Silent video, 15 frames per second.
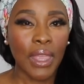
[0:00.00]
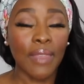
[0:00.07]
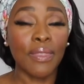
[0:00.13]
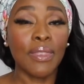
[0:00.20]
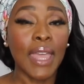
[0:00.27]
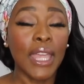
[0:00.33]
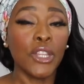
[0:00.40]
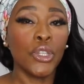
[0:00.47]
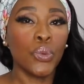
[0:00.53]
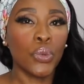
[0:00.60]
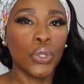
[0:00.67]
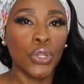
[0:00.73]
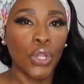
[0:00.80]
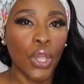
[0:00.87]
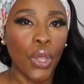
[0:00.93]
And then you
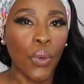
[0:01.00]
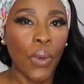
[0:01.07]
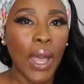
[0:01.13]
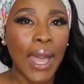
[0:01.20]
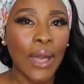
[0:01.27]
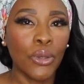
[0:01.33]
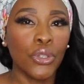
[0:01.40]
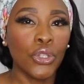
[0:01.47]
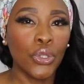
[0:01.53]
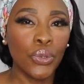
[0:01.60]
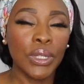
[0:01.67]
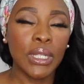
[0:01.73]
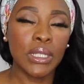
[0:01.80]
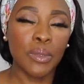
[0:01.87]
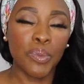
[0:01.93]
will know how
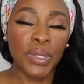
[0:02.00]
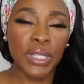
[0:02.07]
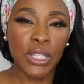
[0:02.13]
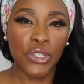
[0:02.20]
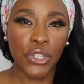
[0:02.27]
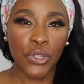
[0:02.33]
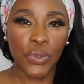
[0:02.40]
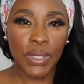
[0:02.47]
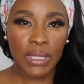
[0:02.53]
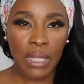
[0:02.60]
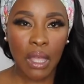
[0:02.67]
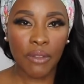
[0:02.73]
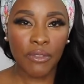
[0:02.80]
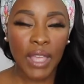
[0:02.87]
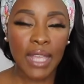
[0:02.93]
you need to position
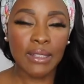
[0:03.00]
yourself